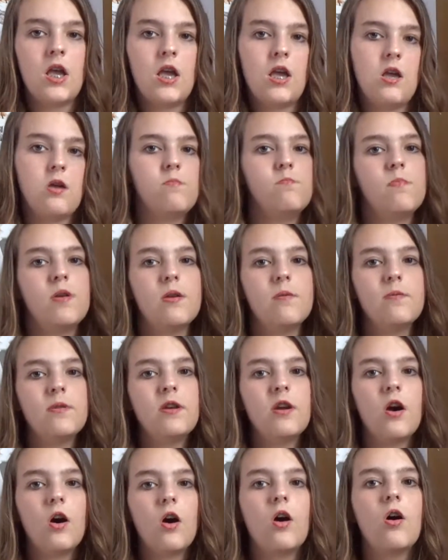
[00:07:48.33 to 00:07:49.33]
And
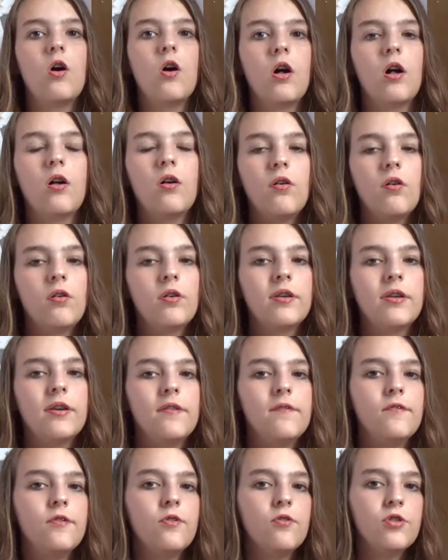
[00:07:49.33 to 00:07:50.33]
maybe I'll
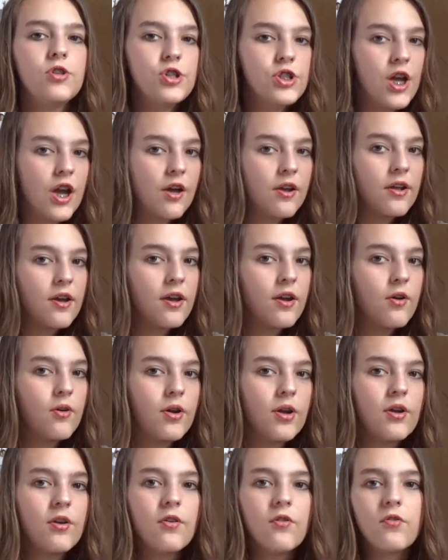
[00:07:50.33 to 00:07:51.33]
give you a shout out
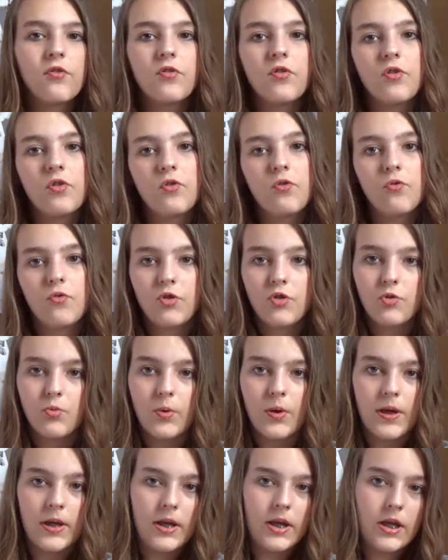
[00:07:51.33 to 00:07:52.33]
if you
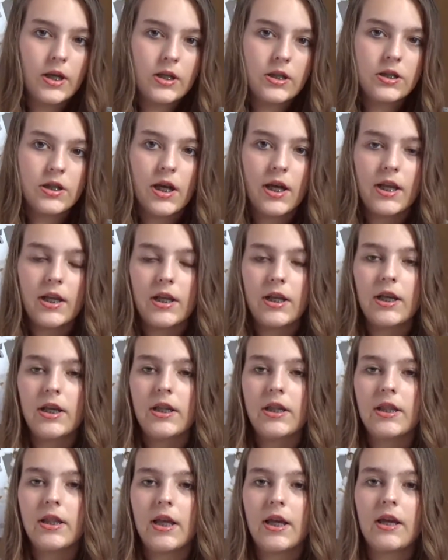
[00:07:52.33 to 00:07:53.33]
retweet
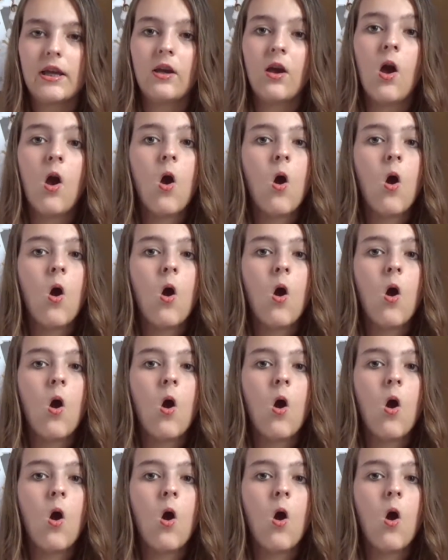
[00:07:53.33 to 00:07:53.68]
anything,